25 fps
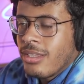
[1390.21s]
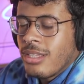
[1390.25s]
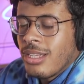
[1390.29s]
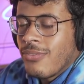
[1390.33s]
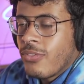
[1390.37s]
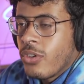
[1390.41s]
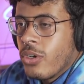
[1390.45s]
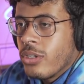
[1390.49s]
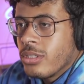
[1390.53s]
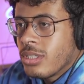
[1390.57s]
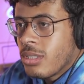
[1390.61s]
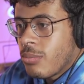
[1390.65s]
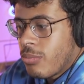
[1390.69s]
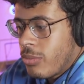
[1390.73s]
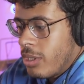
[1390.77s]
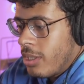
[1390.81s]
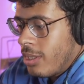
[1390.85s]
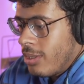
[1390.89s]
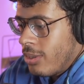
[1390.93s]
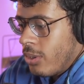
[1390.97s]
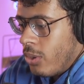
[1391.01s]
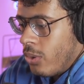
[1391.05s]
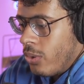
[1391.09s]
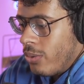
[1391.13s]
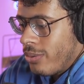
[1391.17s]
They've got something
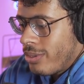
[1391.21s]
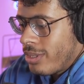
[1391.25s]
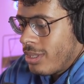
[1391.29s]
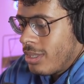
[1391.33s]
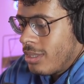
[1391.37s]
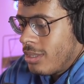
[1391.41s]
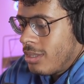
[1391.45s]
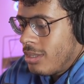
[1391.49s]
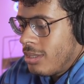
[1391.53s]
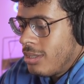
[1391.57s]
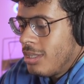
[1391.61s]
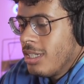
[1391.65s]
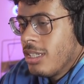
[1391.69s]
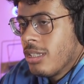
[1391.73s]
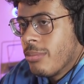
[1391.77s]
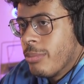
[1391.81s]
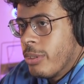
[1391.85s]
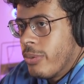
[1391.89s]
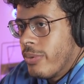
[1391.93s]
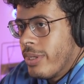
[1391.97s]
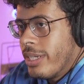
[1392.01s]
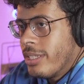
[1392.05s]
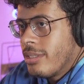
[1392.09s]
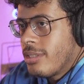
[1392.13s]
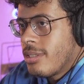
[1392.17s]
called
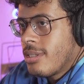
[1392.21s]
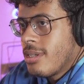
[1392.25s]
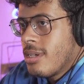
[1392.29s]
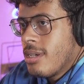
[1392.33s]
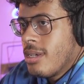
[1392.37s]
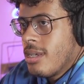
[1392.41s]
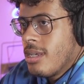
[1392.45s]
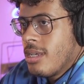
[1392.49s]
telomerase,